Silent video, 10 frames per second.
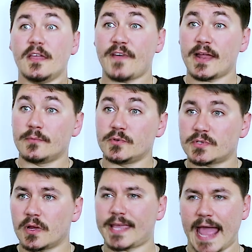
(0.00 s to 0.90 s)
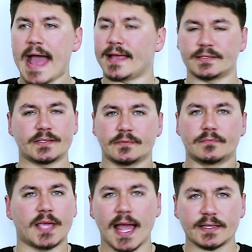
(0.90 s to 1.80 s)
If animals... Cats.
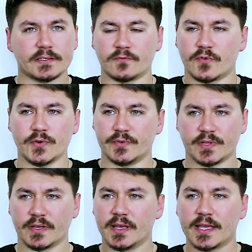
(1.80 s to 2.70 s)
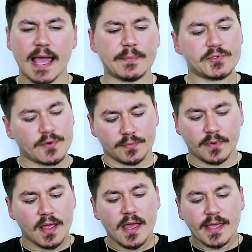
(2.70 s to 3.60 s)
Cats are rude. Cats
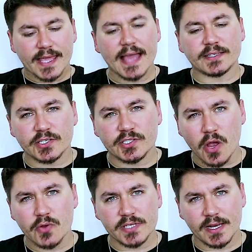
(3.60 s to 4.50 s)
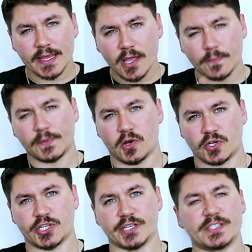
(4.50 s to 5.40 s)
are totally
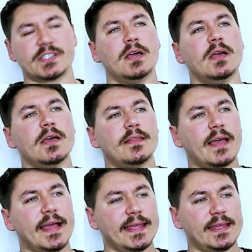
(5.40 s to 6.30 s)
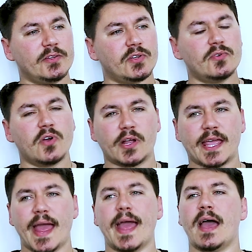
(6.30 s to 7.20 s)
obnoxious. They do not
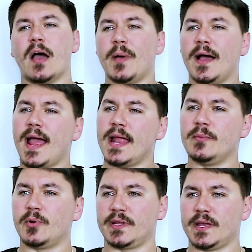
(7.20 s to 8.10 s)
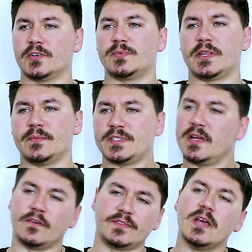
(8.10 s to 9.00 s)
care about anybody else but
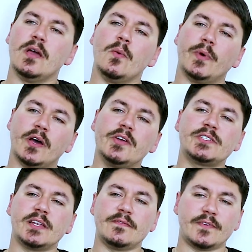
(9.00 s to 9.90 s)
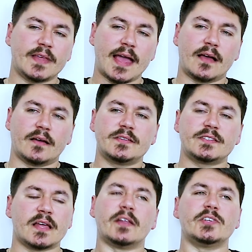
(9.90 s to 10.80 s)
themselves. When I used to live at the
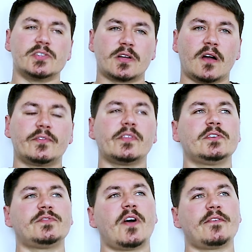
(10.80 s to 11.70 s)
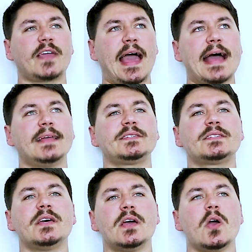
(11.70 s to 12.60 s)
house and I used to look after those 5
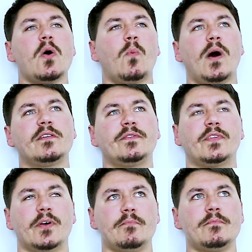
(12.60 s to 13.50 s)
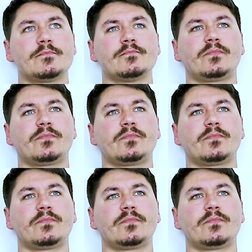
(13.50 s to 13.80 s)
cats, one of them